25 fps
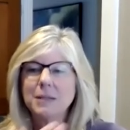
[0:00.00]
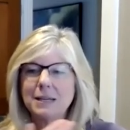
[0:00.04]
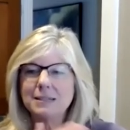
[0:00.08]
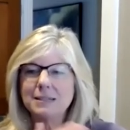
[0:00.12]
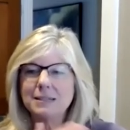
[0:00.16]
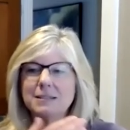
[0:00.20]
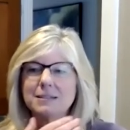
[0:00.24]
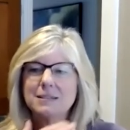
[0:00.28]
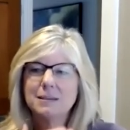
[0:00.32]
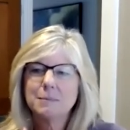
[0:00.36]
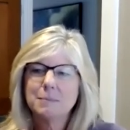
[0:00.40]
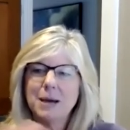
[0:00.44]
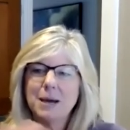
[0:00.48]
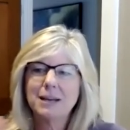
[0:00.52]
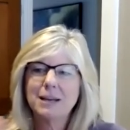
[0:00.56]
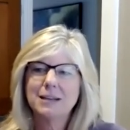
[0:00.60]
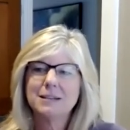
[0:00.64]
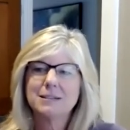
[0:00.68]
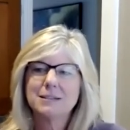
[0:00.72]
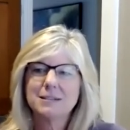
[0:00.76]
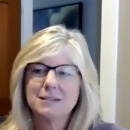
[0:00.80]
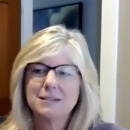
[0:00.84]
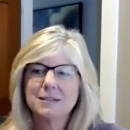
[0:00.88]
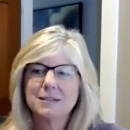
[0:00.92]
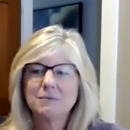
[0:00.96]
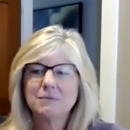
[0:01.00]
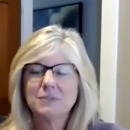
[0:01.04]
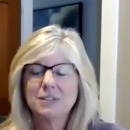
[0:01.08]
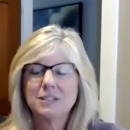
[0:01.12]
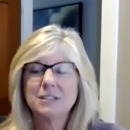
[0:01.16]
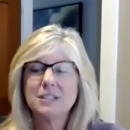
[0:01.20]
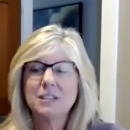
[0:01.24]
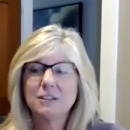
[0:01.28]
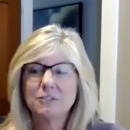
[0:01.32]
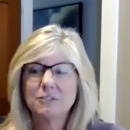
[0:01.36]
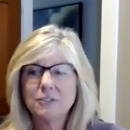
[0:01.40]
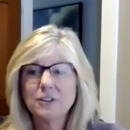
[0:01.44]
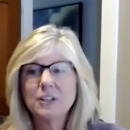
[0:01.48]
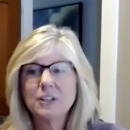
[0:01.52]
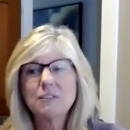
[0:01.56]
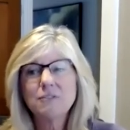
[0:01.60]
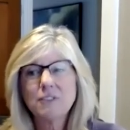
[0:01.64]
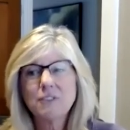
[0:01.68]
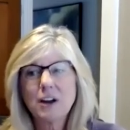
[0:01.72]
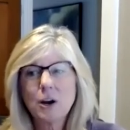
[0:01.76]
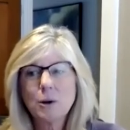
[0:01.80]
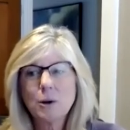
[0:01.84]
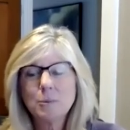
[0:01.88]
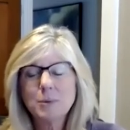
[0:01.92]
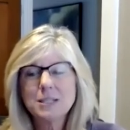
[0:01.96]
pluses and minuses of the different
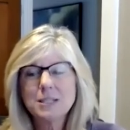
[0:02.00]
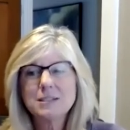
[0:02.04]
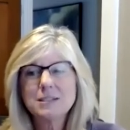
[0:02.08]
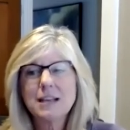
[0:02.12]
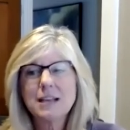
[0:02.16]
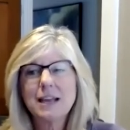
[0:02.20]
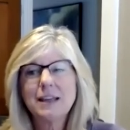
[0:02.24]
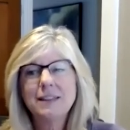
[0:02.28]
environments